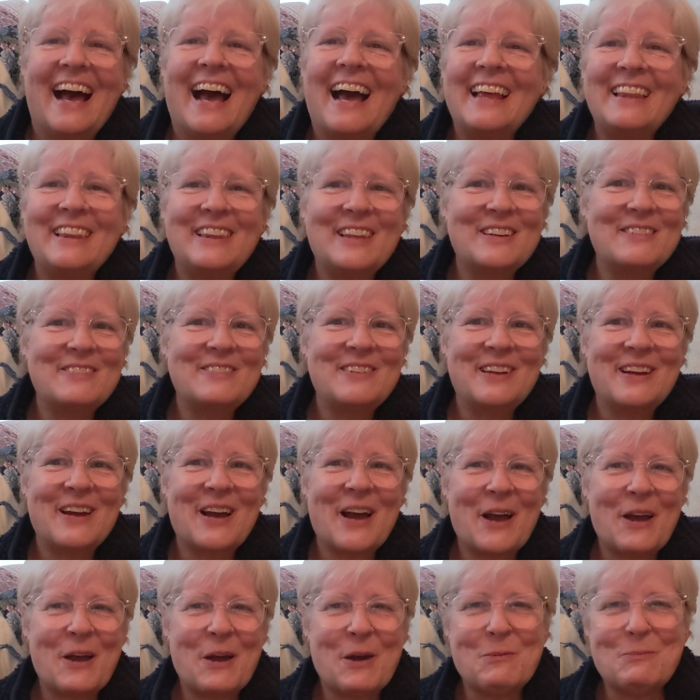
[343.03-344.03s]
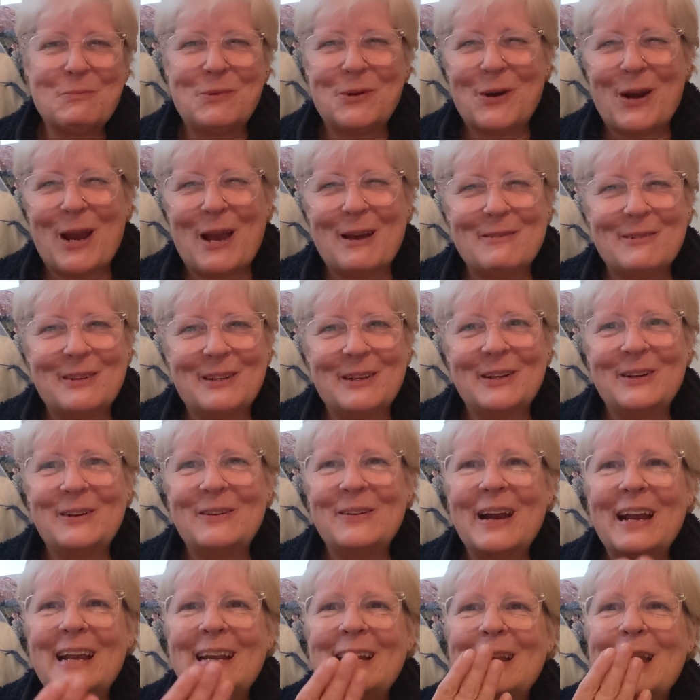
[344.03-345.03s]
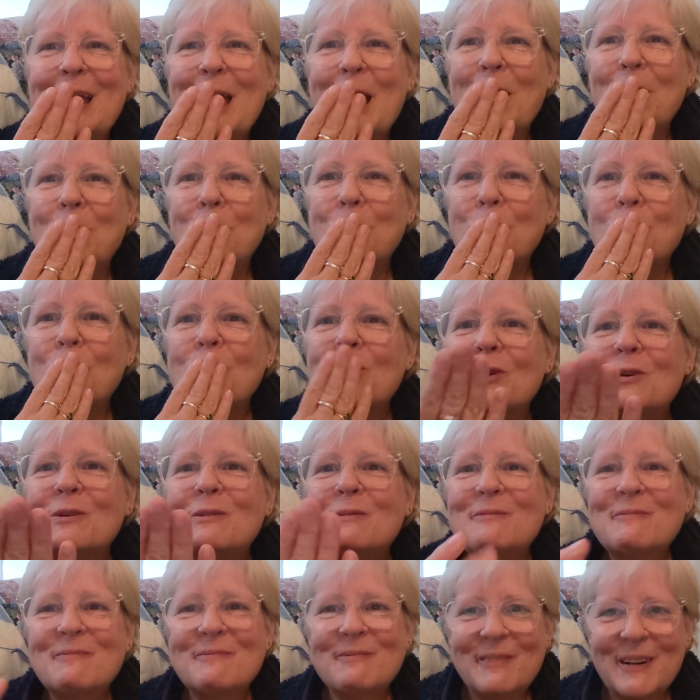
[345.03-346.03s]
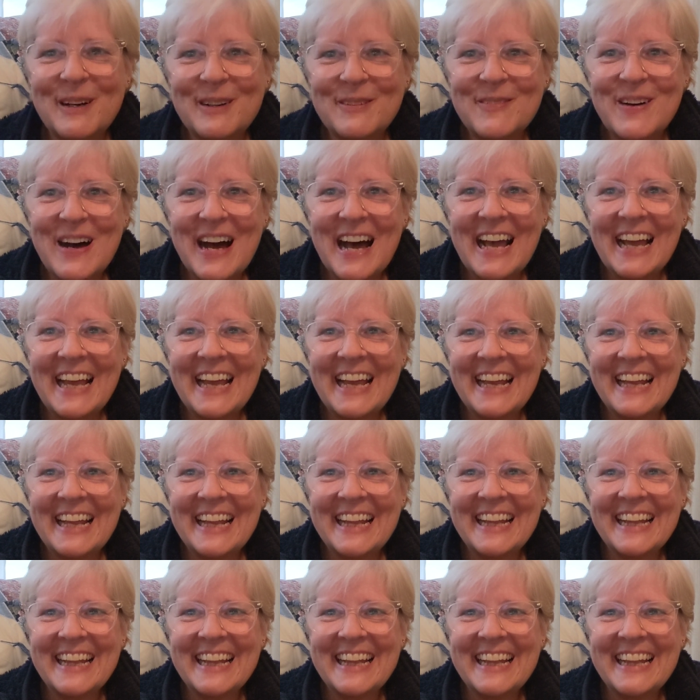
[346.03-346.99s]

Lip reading: I love you. I hope you're having a great day. Bye-bye.